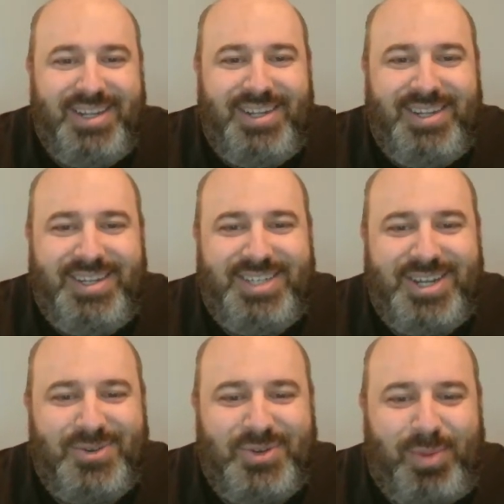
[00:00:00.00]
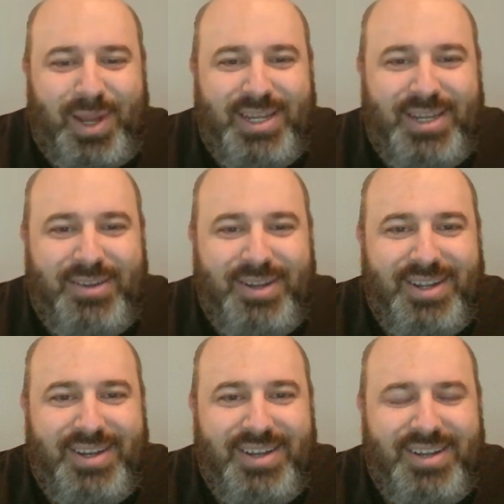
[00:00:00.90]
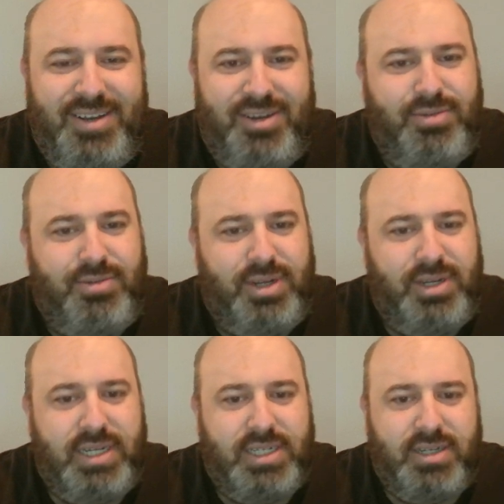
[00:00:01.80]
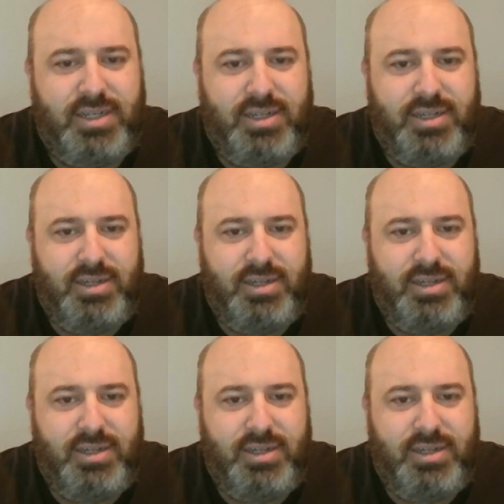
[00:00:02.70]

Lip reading: Is he going to play the... oh, that's an...